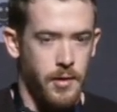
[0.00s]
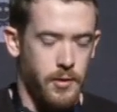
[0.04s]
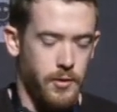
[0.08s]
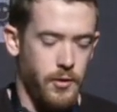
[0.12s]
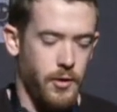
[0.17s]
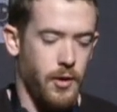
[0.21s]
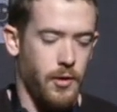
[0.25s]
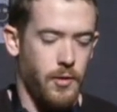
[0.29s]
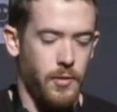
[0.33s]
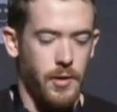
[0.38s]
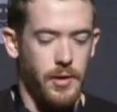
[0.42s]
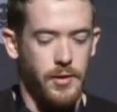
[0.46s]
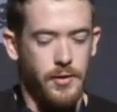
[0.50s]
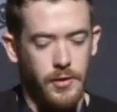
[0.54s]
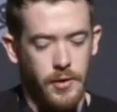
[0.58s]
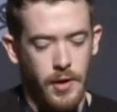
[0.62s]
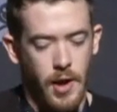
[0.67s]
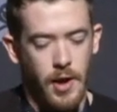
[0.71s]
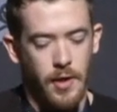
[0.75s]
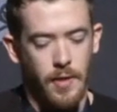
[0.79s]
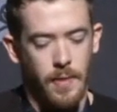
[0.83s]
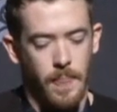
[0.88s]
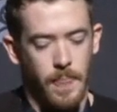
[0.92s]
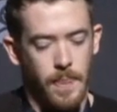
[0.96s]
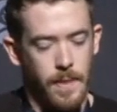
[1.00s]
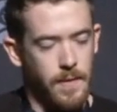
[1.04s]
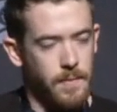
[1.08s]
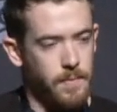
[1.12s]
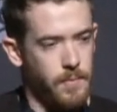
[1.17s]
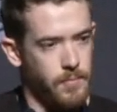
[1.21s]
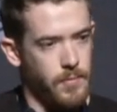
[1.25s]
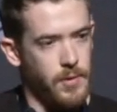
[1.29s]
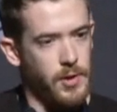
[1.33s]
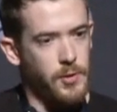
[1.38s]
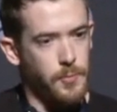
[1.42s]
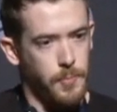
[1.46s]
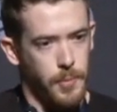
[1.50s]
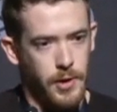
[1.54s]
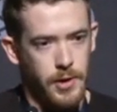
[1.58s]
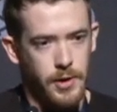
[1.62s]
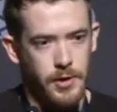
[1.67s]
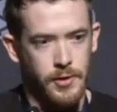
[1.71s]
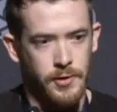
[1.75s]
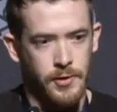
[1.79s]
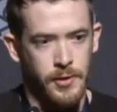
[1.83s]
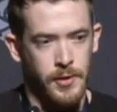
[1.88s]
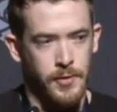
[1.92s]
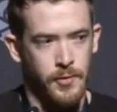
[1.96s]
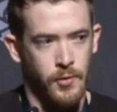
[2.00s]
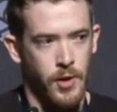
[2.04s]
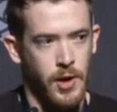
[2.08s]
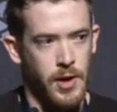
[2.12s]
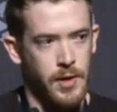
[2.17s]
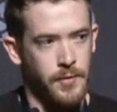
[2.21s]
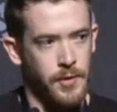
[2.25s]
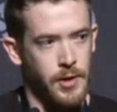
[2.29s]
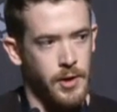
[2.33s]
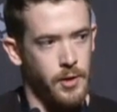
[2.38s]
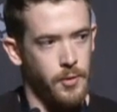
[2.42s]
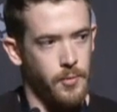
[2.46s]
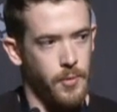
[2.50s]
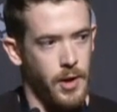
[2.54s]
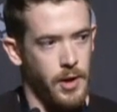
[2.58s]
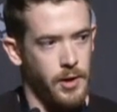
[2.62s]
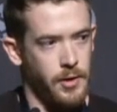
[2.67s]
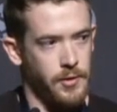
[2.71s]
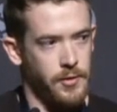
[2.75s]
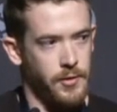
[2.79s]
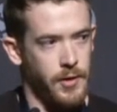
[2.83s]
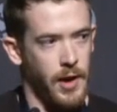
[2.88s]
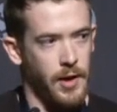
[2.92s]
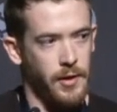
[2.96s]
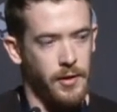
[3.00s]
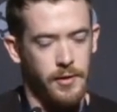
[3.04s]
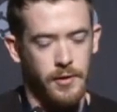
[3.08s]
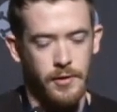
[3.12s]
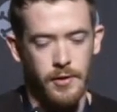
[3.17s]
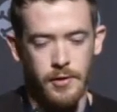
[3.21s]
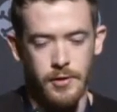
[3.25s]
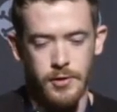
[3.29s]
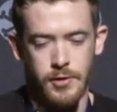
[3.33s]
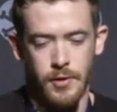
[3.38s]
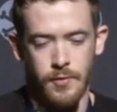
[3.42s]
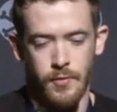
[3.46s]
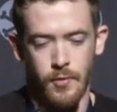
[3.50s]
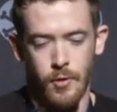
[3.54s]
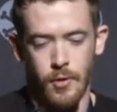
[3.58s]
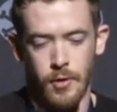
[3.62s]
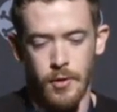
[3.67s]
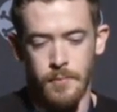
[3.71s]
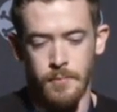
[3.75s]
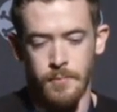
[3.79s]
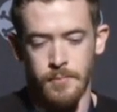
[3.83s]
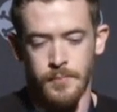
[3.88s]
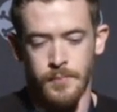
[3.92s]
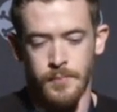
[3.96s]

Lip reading: it's pretty easy for AV to write a static signature for it.